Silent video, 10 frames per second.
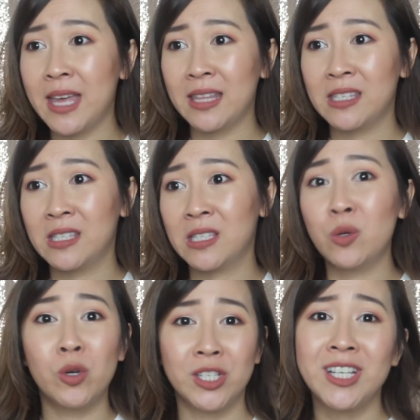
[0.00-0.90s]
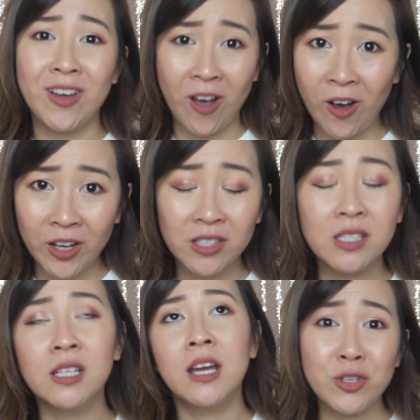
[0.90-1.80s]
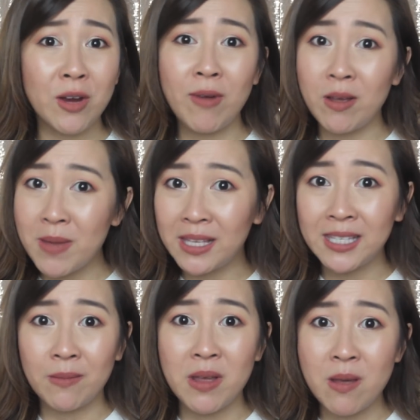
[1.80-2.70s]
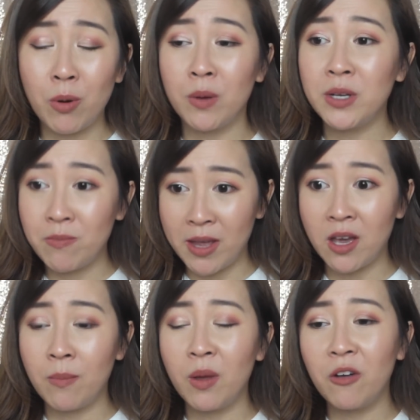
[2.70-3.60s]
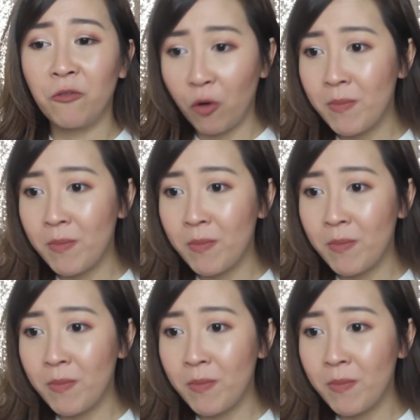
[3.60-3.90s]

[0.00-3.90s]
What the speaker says: that's scorching hot. Do I recommend semi-permanent makeup? For